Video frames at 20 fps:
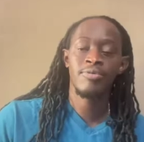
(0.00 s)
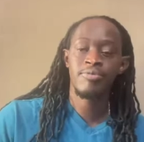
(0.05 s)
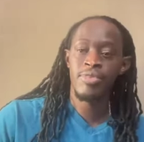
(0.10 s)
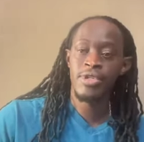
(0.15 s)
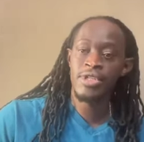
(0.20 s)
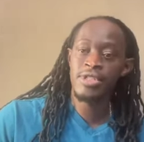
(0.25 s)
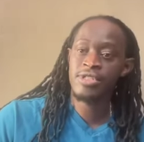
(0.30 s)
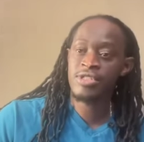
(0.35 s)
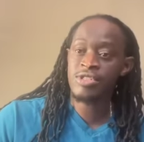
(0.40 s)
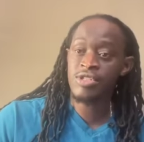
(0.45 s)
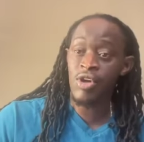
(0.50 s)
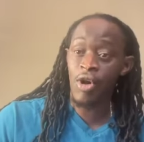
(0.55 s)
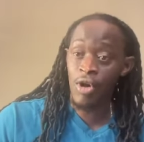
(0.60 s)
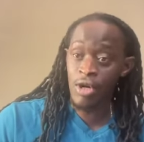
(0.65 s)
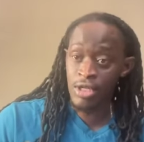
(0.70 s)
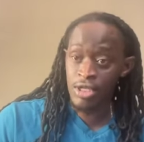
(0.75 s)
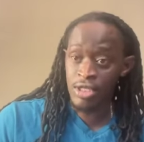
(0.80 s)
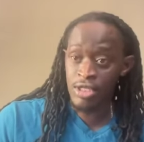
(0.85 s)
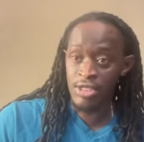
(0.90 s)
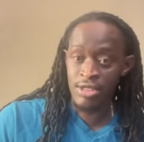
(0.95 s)
been
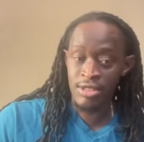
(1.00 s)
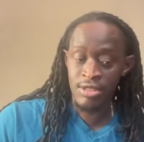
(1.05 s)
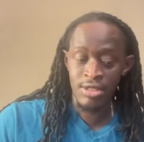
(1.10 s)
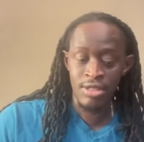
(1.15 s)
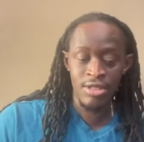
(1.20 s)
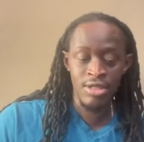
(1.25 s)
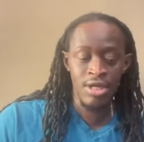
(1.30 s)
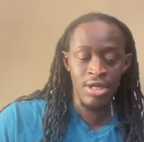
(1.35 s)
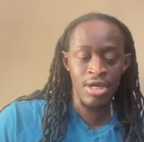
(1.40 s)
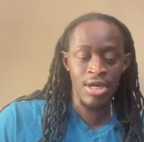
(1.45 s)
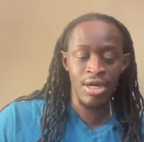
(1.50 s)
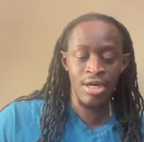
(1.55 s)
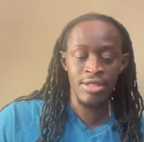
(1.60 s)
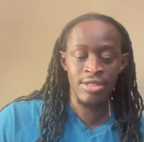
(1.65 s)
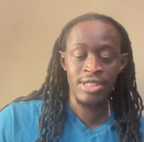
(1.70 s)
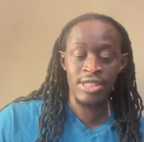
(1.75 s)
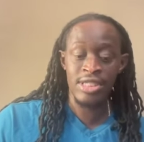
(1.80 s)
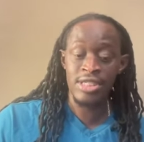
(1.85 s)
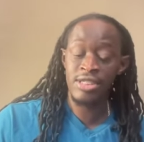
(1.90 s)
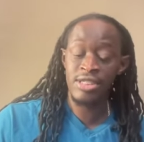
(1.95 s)
starting uh, to
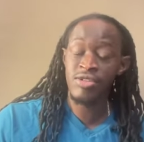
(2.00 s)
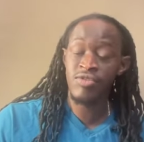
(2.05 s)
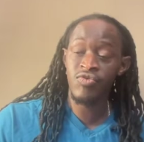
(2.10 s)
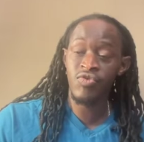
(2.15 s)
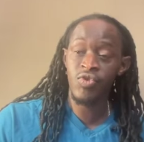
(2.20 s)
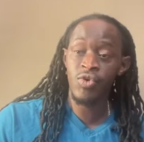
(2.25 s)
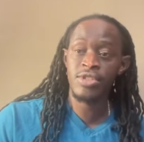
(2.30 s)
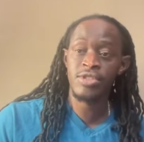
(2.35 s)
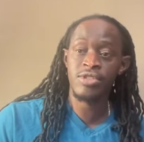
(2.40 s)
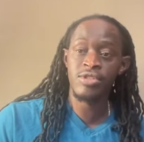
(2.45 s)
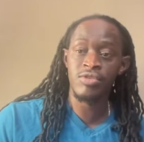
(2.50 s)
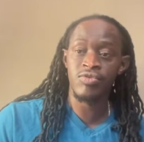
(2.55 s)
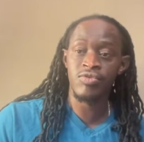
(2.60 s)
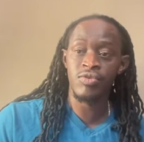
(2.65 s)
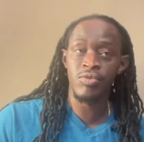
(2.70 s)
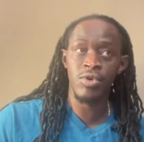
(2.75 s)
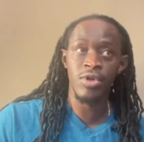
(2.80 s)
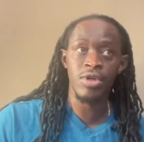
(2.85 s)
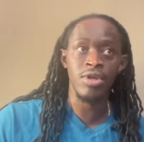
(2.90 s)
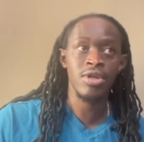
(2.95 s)
get into voiceover
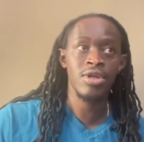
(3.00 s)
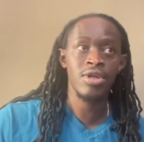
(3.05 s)
work.